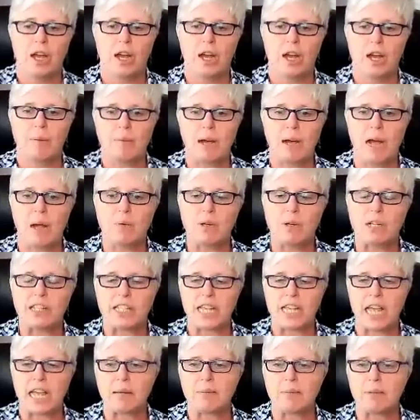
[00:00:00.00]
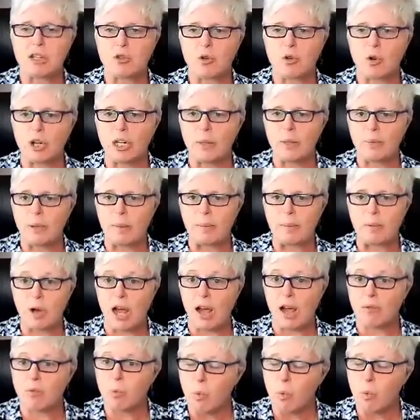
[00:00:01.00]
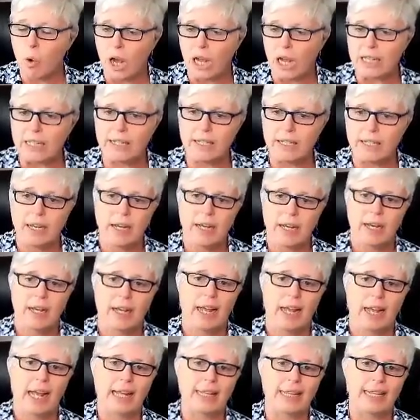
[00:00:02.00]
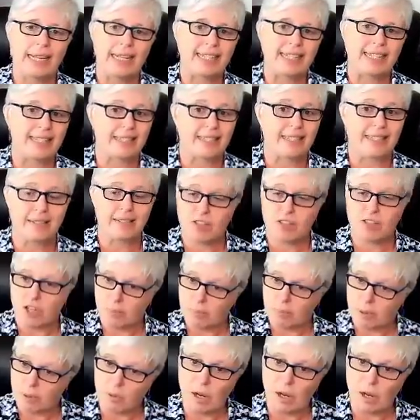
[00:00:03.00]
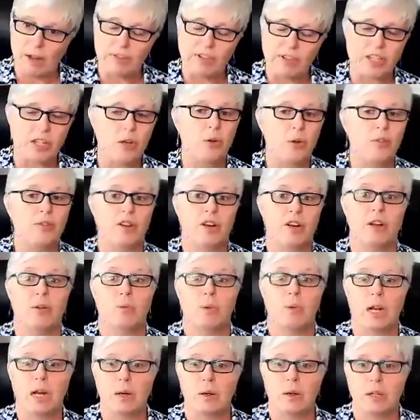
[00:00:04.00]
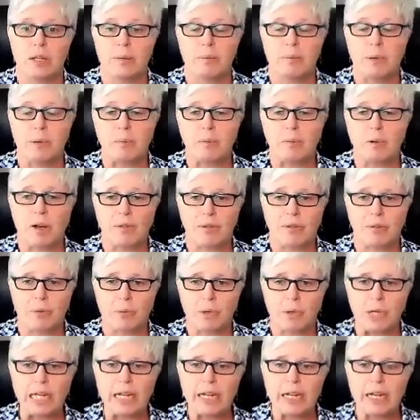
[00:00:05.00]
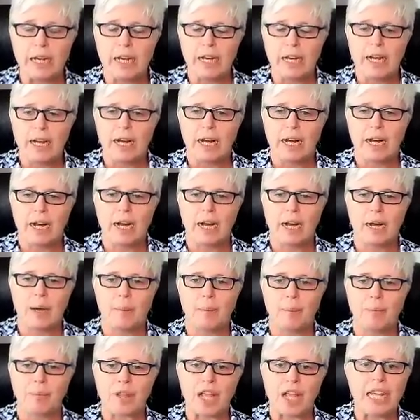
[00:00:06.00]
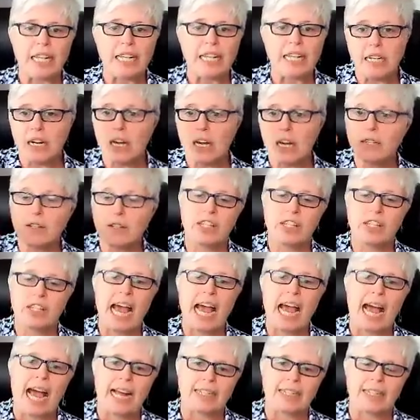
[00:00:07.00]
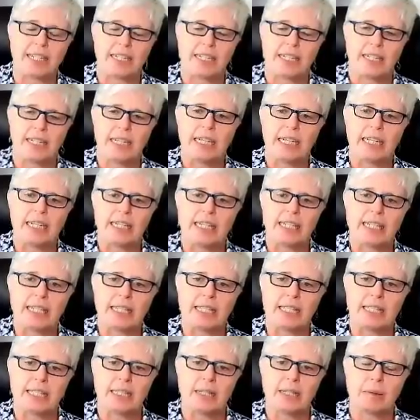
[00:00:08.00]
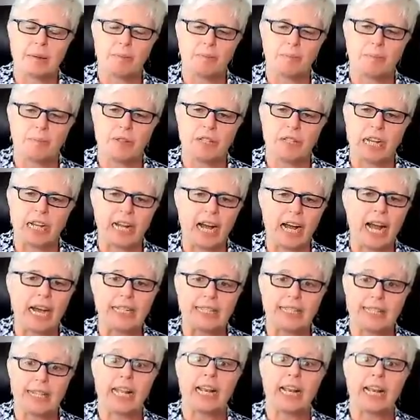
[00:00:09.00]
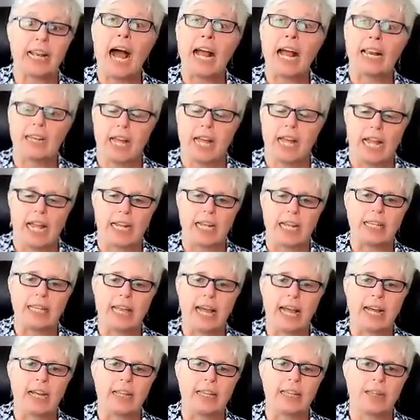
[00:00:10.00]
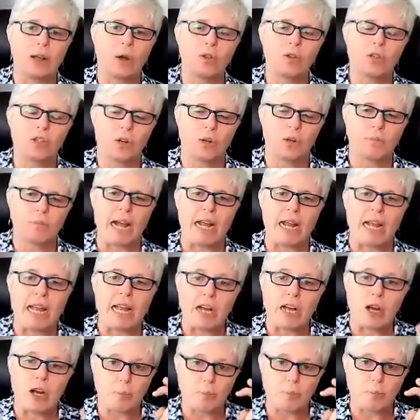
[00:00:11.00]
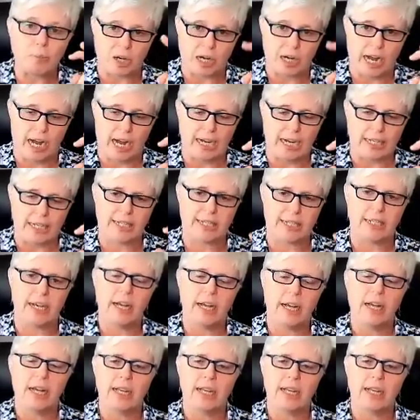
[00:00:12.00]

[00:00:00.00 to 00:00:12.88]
Um, I would say the majority of people have one, and then some people have two. Very rarely, people have three. Um, and then under that is the, the guides that I like. And that those are my helper guides.